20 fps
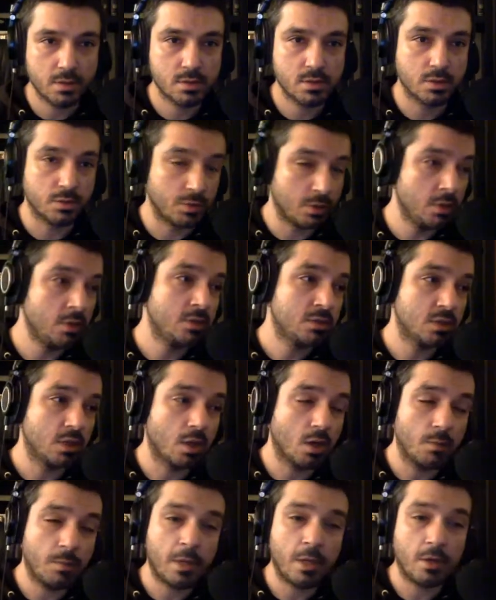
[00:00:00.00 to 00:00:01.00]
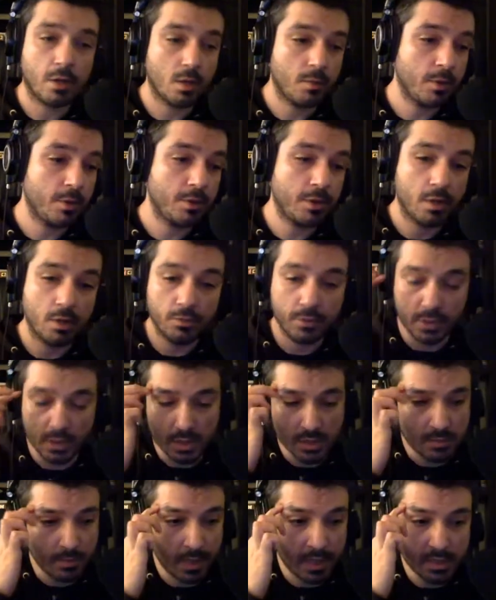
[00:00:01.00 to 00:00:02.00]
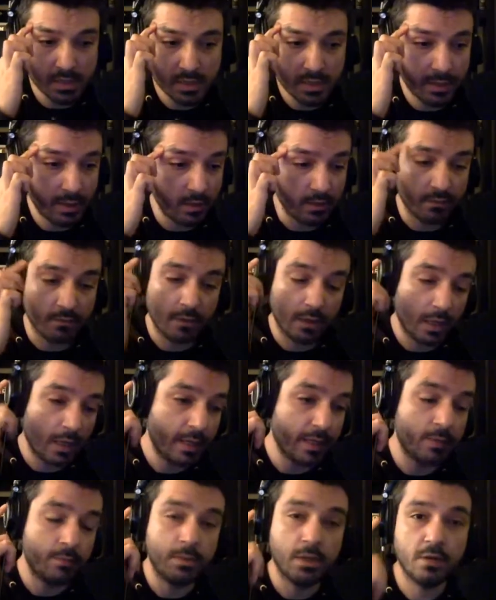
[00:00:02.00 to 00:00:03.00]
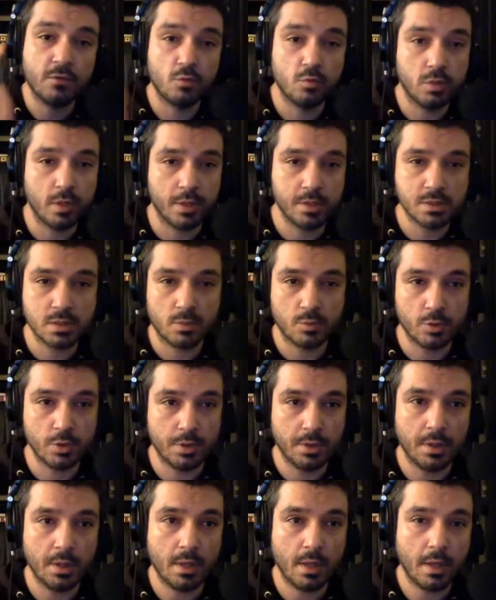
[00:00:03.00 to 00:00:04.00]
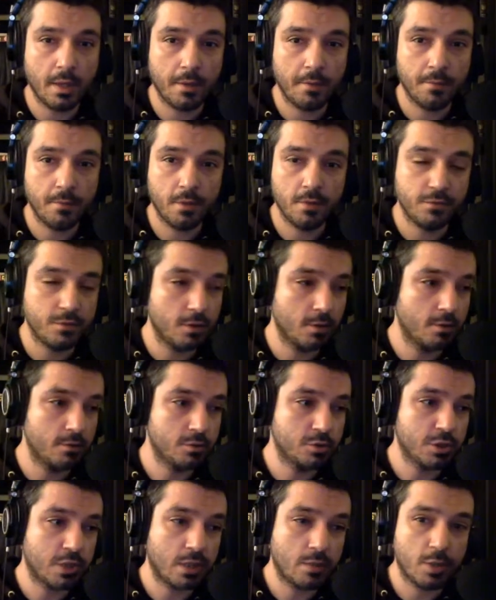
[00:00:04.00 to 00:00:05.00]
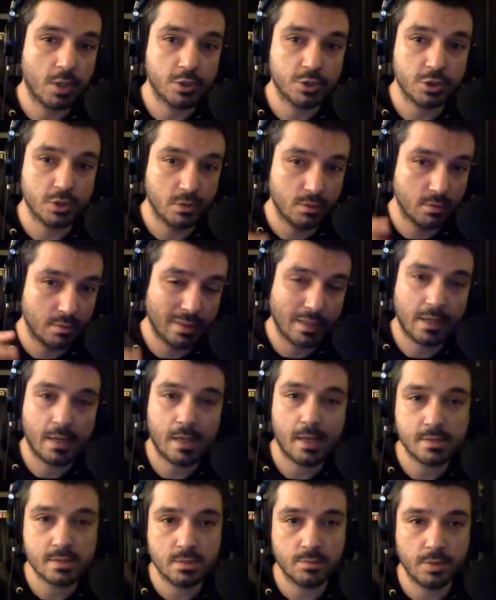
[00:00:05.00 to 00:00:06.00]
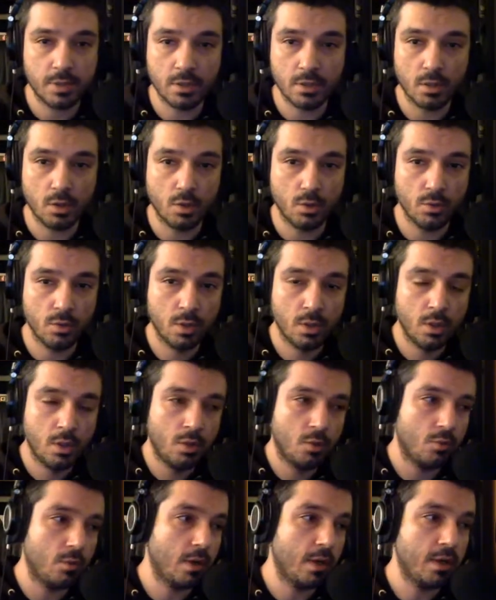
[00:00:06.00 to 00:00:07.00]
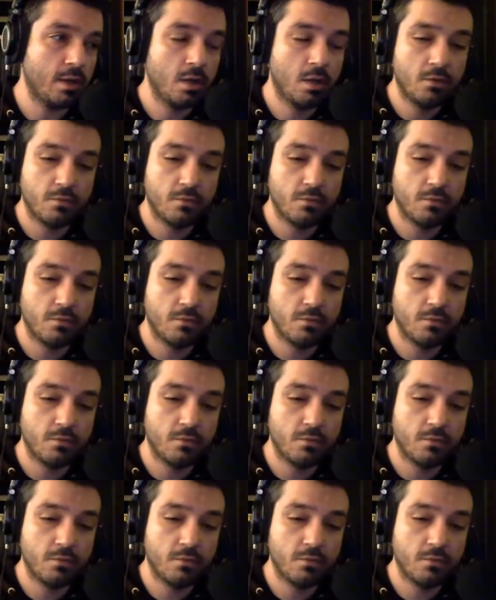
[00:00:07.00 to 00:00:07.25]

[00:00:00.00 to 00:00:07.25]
So you need to come out here with this mindset of I am never playing summer league again. If you're Ochai Abaji, that has to be the goal, right?